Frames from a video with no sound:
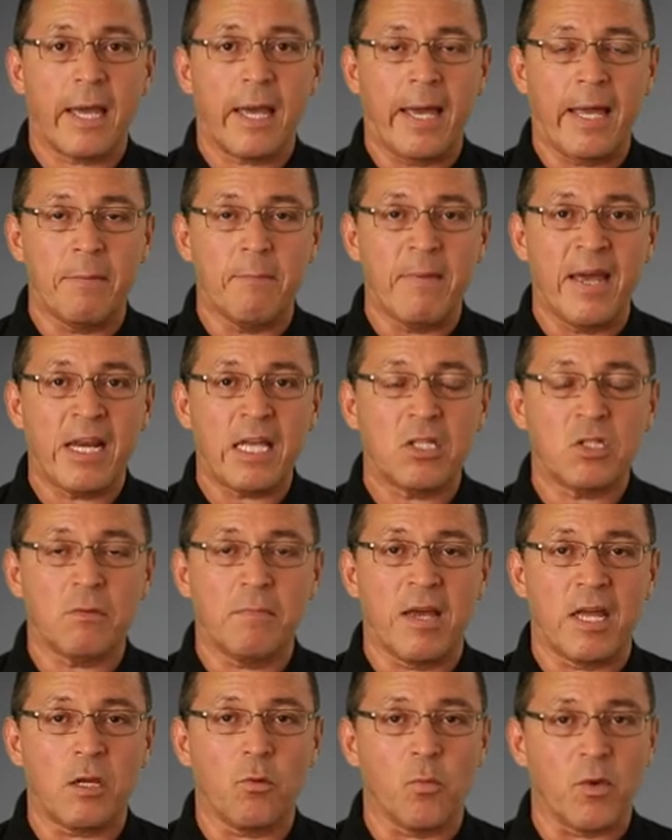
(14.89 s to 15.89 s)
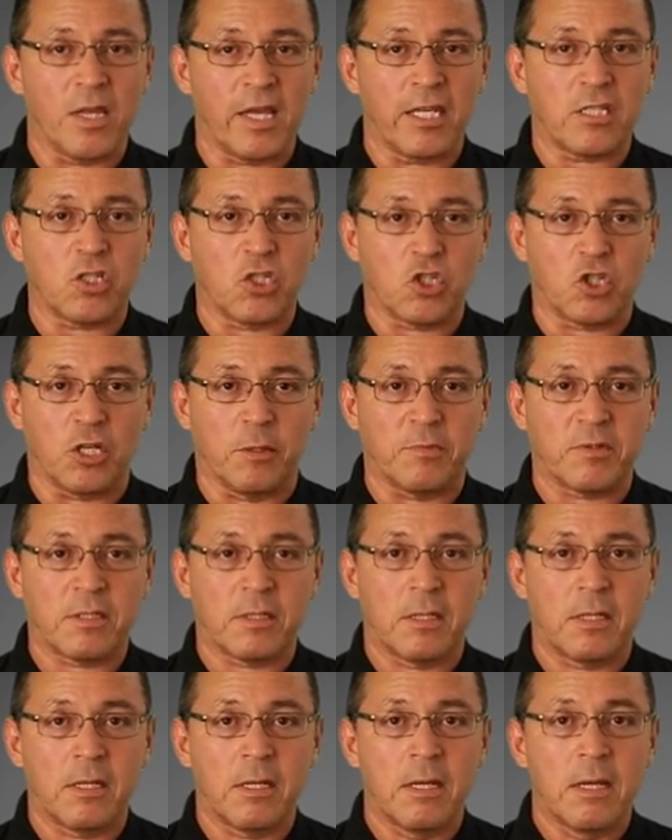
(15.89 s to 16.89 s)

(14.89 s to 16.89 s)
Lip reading: and many-to-many relationships.